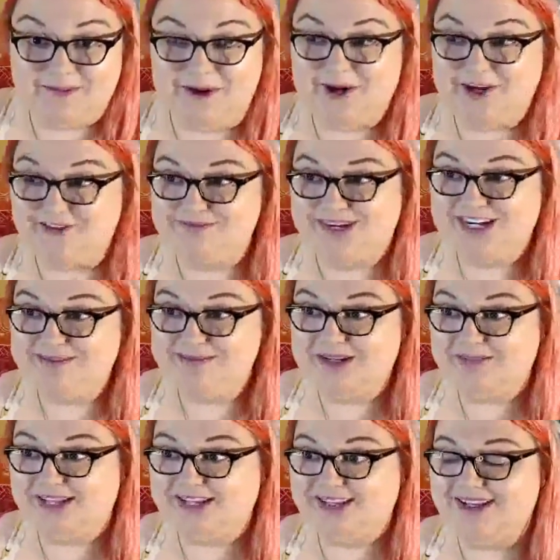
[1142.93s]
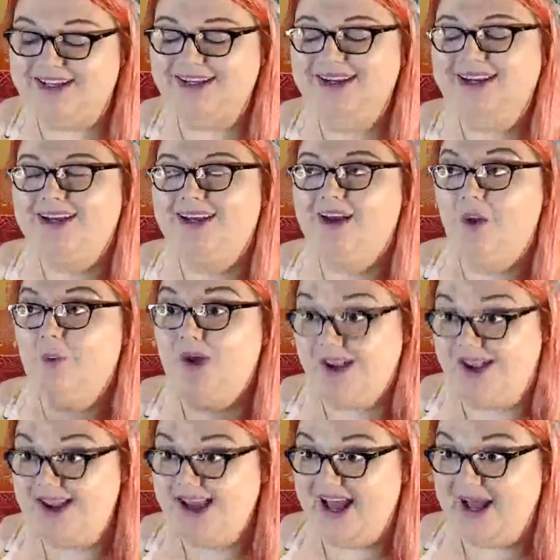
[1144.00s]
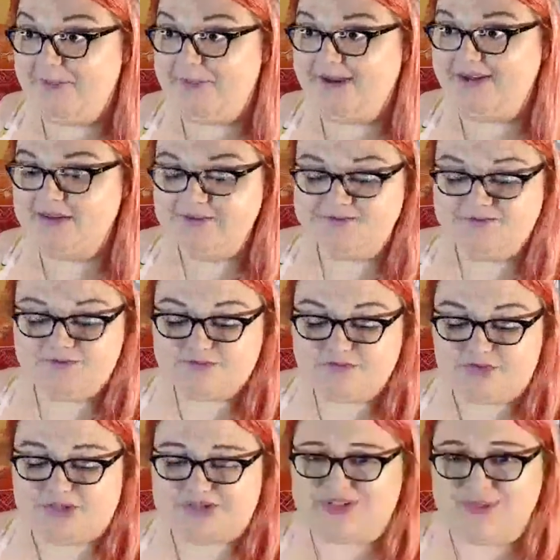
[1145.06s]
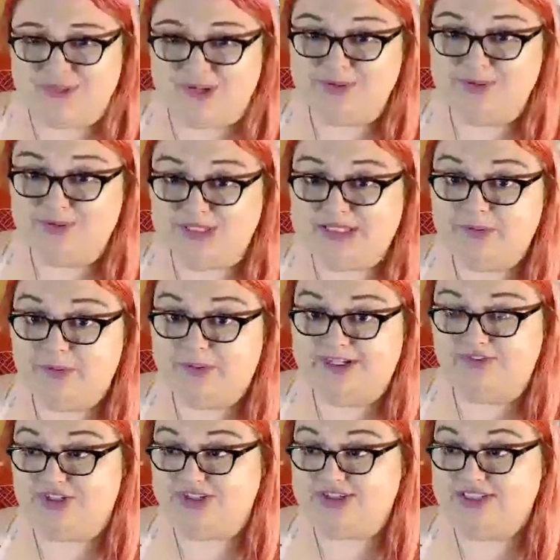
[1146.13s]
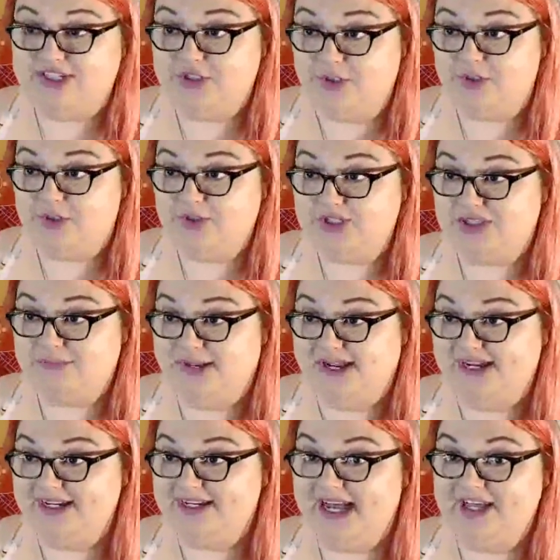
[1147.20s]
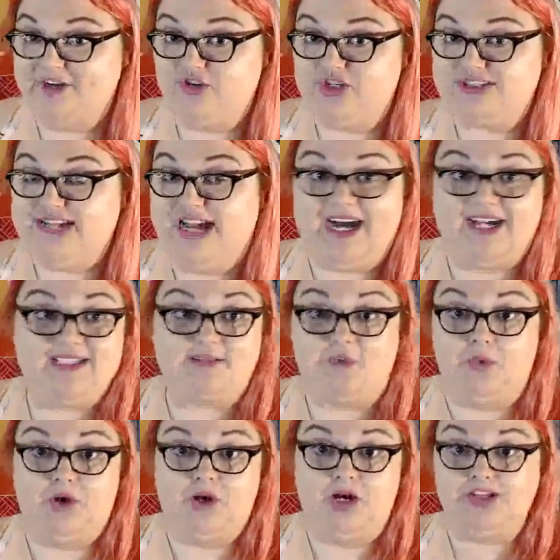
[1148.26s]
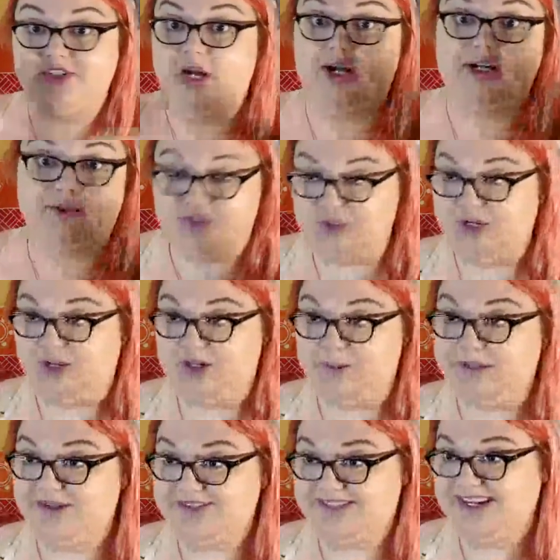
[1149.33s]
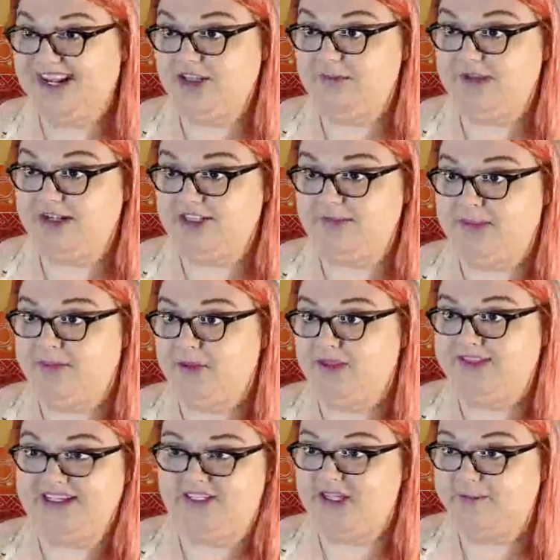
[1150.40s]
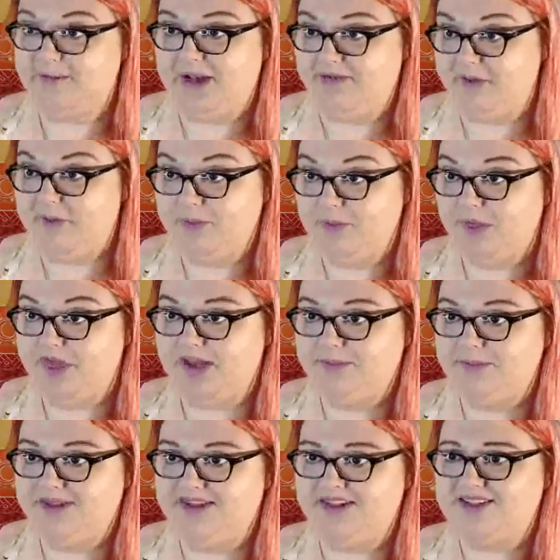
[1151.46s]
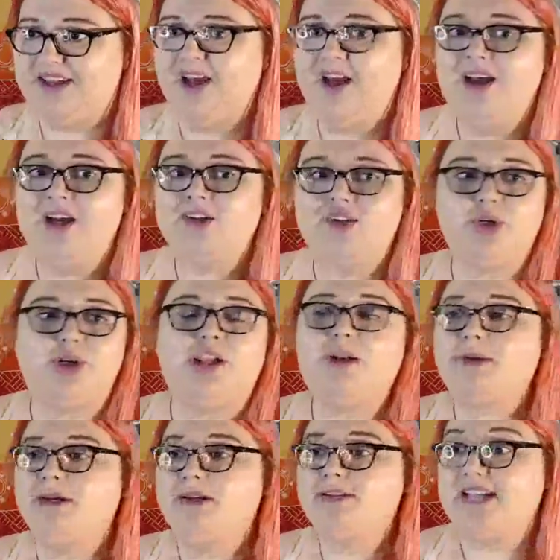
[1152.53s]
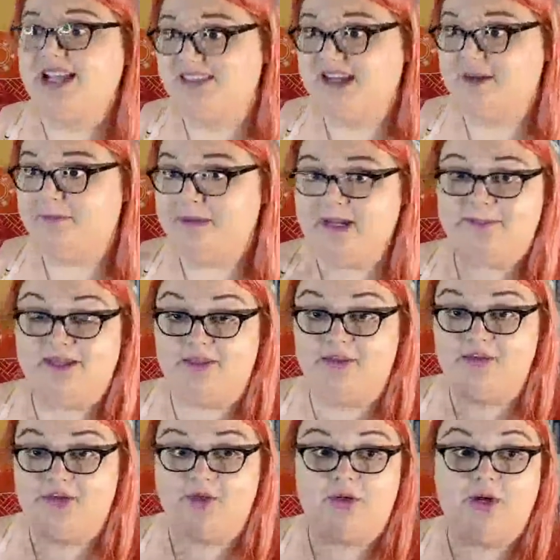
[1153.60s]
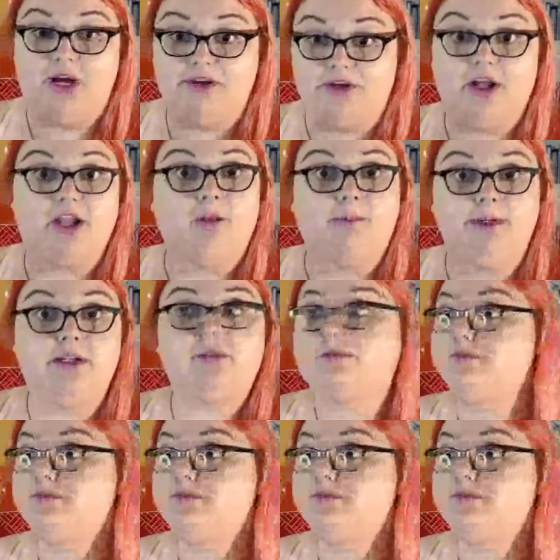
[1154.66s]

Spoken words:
Part of merriment making, what can happen? So now I really want to just, like, go to the bank and just ask for a ton of $2 bills and hand them out to people and, like, tip everyone with them, because $2 bills, I think, might be the new $100 bill.